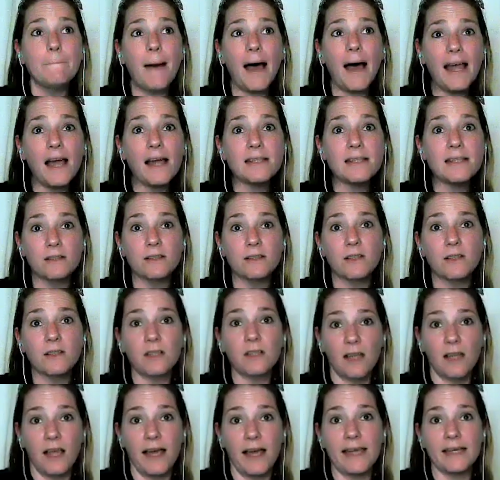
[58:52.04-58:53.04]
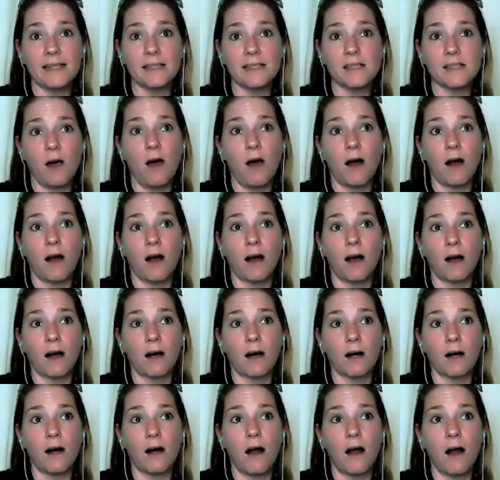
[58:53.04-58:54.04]
ideal clients
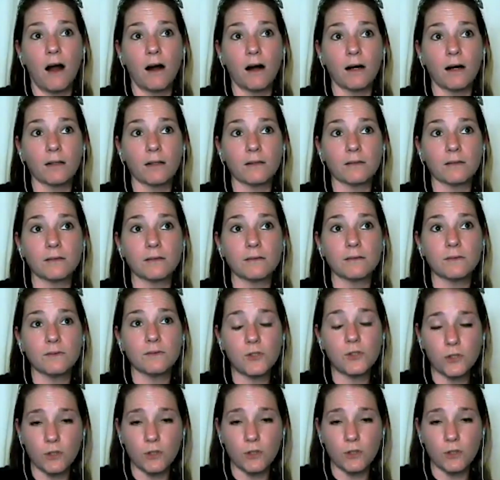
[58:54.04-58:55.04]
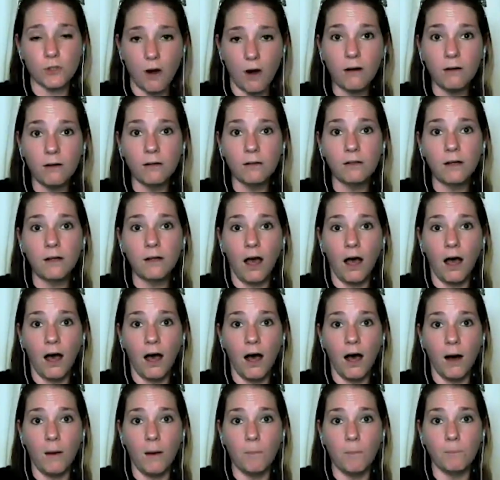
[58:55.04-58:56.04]
are, are strong,
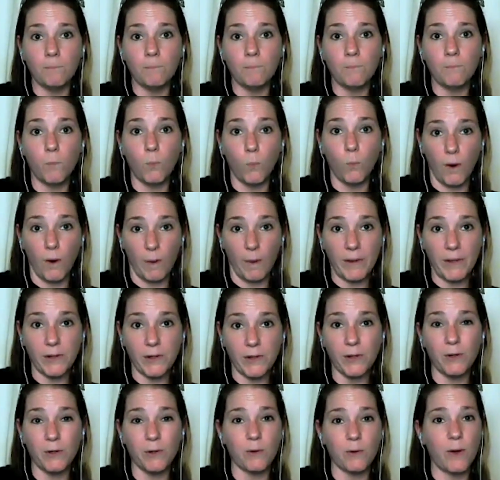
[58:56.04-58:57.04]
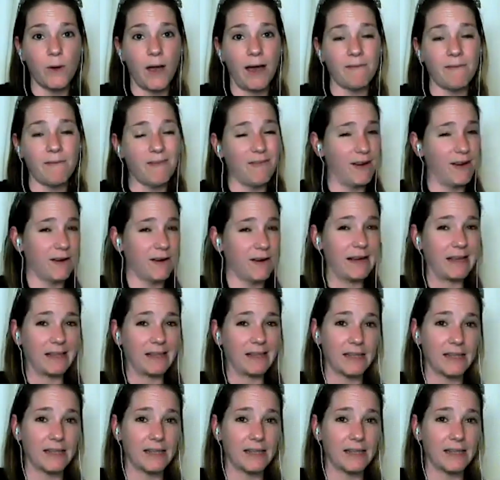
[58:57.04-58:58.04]
um, women who have a very
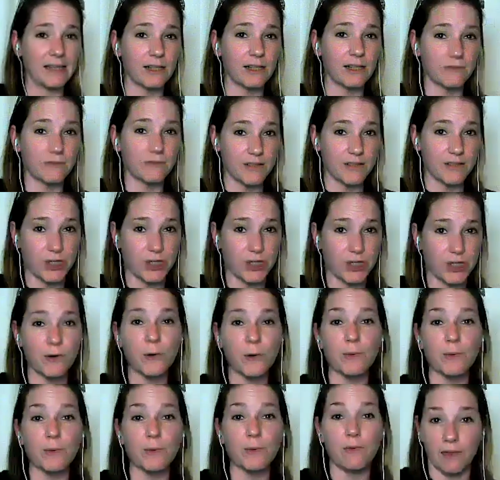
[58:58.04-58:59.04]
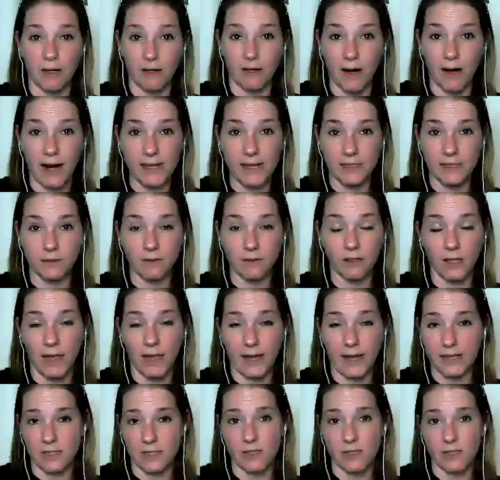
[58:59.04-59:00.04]
clear vision of who their ideal
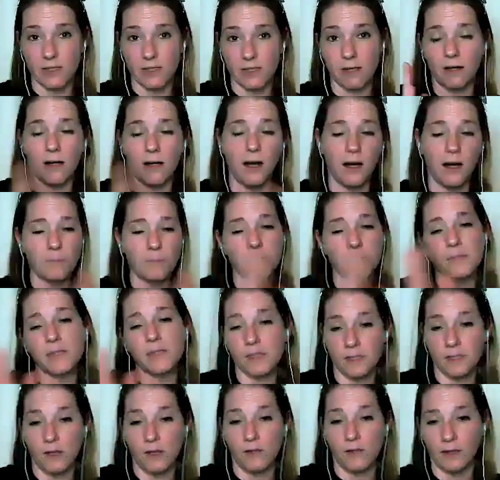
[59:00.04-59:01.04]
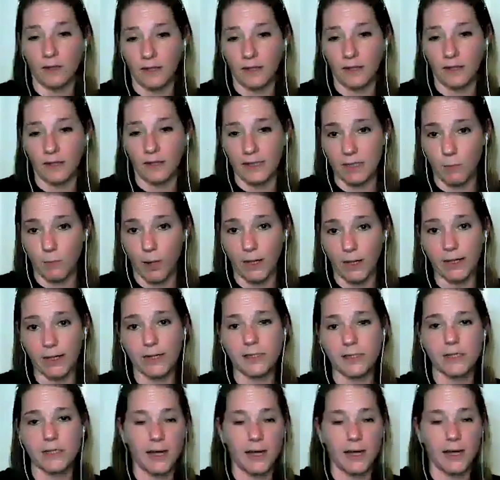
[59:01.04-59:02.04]
clients are. Um, this is on the LinkedIn marketing
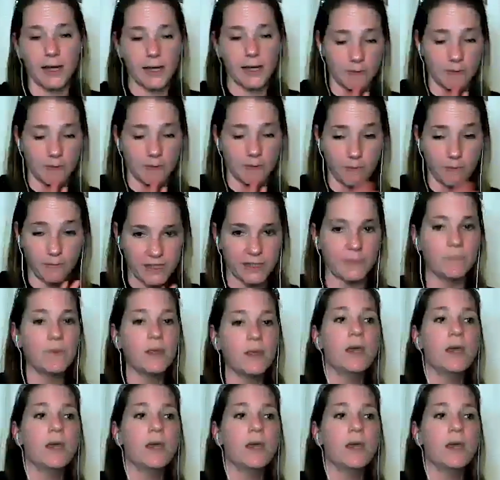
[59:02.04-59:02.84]
side, obviously.